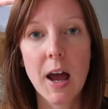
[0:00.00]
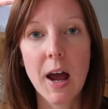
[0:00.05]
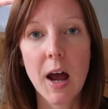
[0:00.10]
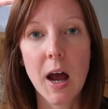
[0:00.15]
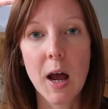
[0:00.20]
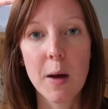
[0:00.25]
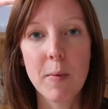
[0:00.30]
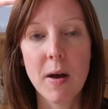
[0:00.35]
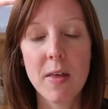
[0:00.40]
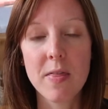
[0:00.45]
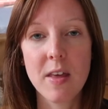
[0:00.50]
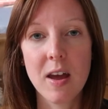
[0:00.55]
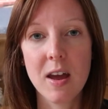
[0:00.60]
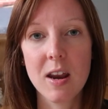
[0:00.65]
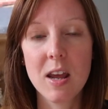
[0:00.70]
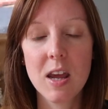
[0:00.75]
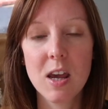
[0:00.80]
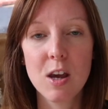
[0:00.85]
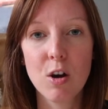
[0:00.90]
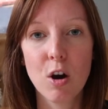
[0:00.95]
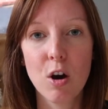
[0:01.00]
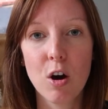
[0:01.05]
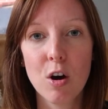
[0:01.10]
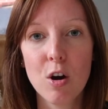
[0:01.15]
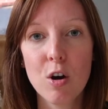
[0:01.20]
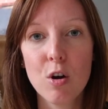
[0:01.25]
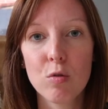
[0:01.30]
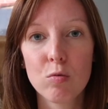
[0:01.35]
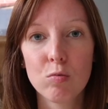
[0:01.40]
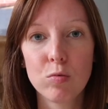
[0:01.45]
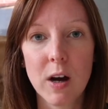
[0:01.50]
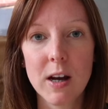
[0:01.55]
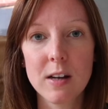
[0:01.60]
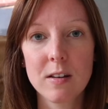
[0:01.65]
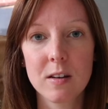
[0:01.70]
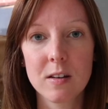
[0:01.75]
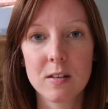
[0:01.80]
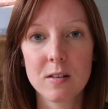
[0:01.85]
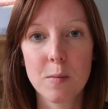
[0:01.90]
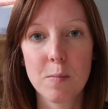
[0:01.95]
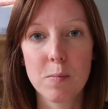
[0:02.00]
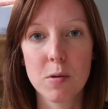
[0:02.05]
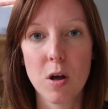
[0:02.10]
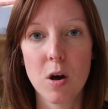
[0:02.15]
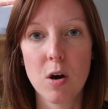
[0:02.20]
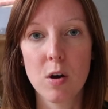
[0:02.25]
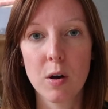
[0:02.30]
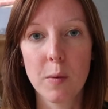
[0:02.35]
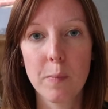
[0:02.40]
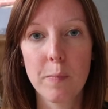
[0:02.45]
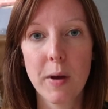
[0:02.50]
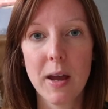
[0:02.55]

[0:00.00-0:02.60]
and then he got writer's block,